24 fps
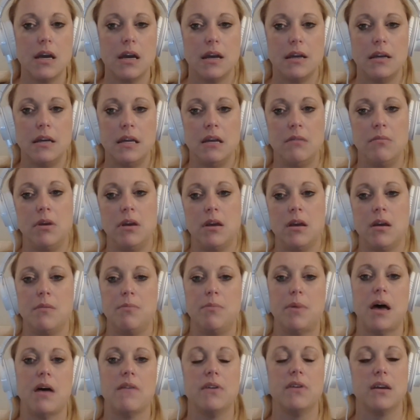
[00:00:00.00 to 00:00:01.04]
anemia,
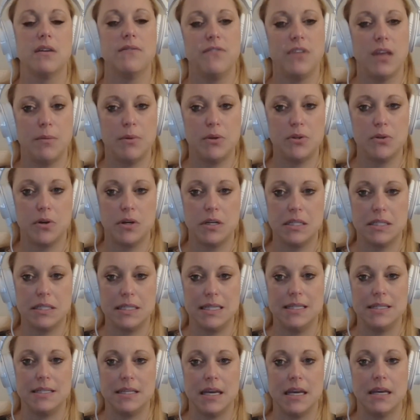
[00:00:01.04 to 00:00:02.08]
pelvic inflammatory
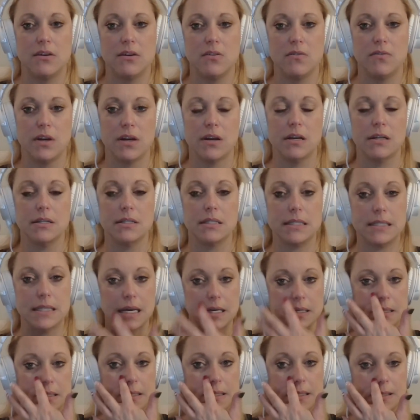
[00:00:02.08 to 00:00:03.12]
disease, and ovarian
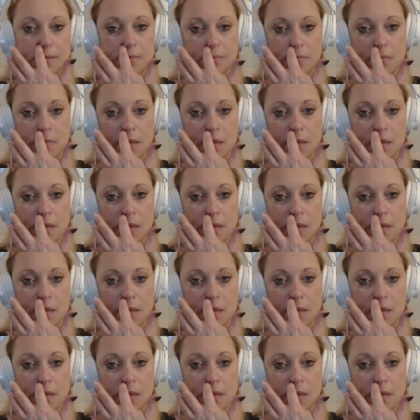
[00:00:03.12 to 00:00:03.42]
cysts.